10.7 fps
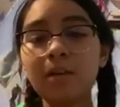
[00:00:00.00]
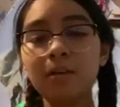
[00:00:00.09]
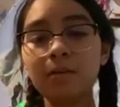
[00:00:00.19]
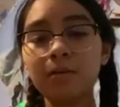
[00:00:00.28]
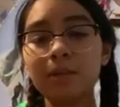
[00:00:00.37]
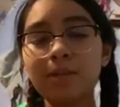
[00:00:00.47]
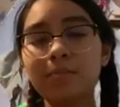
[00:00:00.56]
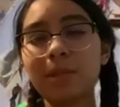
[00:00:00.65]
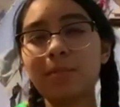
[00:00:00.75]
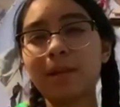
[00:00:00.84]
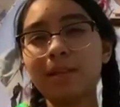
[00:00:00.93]
When my
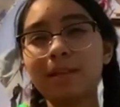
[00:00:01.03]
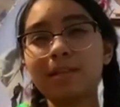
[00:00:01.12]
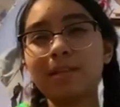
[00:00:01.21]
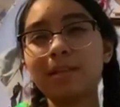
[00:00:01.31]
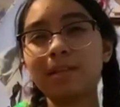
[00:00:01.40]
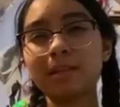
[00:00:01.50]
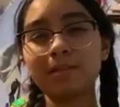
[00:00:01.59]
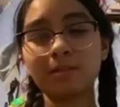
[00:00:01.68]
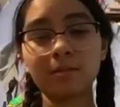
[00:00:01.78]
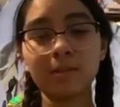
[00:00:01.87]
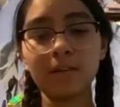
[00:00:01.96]
bag does get
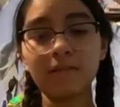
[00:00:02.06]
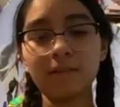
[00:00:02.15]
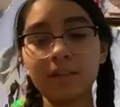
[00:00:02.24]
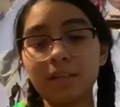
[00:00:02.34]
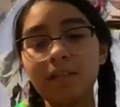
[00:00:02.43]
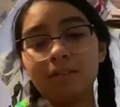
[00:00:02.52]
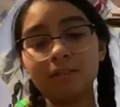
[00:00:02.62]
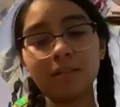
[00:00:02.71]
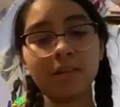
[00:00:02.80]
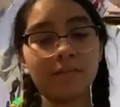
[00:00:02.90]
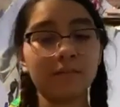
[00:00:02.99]
too heavy, I usually
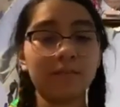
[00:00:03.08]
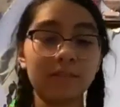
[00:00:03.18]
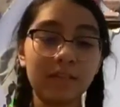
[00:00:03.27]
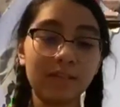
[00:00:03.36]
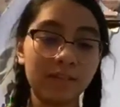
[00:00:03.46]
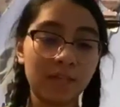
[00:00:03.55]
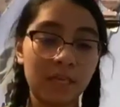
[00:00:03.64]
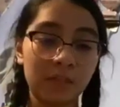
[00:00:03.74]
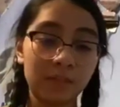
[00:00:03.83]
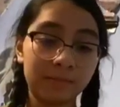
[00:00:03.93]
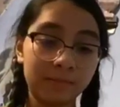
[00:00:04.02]
have to take it
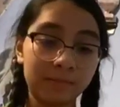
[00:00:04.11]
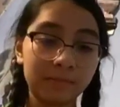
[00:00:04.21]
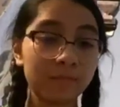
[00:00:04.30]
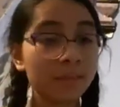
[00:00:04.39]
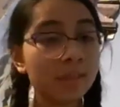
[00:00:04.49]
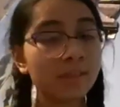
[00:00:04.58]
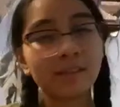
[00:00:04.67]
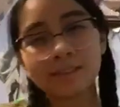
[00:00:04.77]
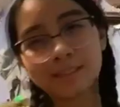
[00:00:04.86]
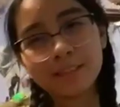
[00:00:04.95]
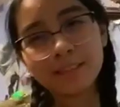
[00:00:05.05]
out.
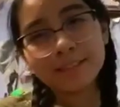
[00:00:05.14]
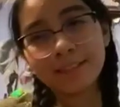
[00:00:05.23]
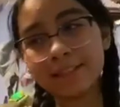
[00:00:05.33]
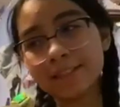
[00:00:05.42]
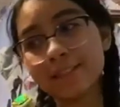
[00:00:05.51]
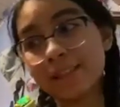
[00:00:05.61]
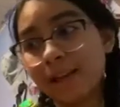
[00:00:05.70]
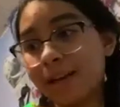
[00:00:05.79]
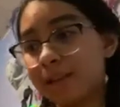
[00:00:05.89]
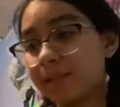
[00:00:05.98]
So that's kind of sad.